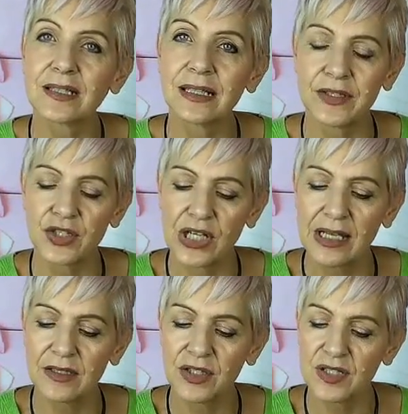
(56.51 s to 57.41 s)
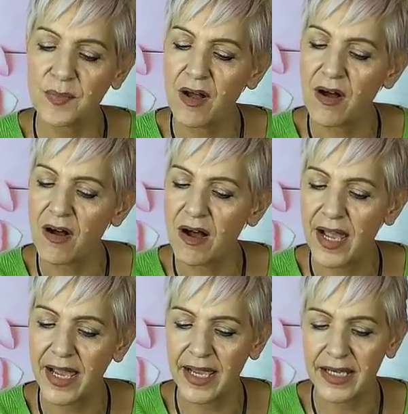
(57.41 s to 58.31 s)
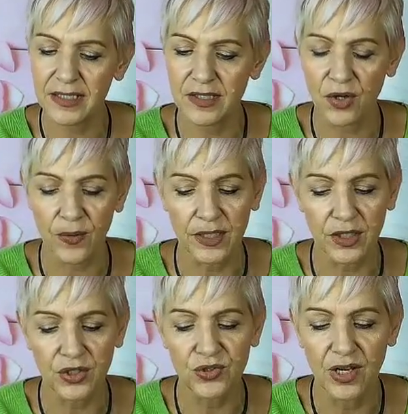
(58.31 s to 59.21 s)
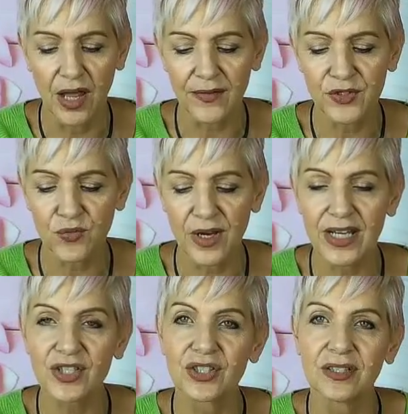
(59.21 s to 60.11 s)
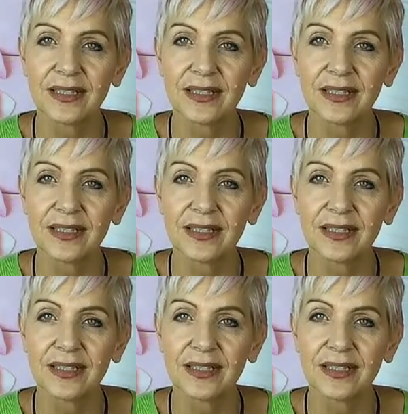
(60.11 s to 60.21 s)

leaving challenges behind, going in a new life direction.